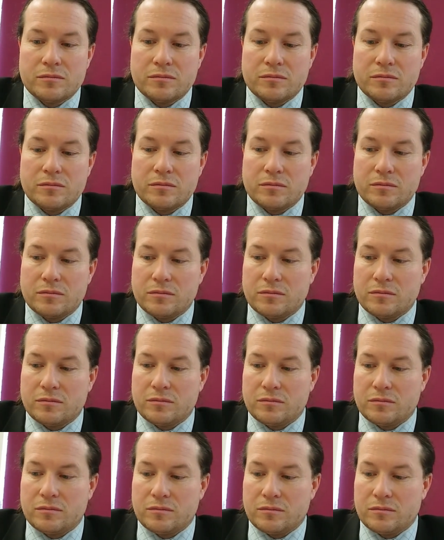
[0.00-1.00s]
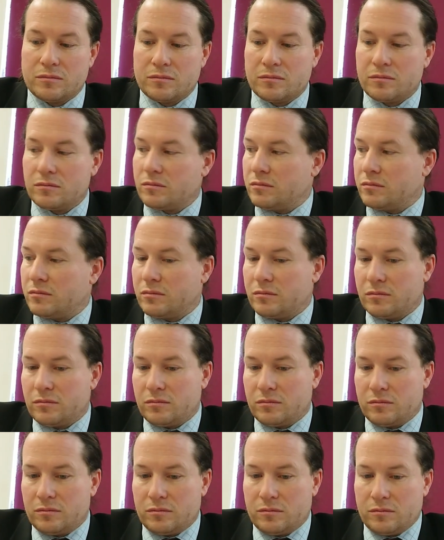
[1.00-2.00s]

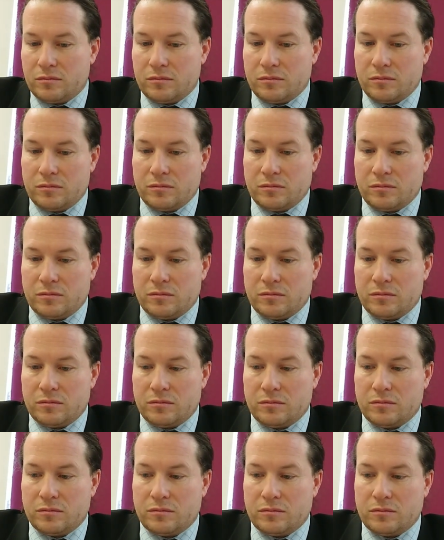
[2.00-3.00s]
Nothing is said.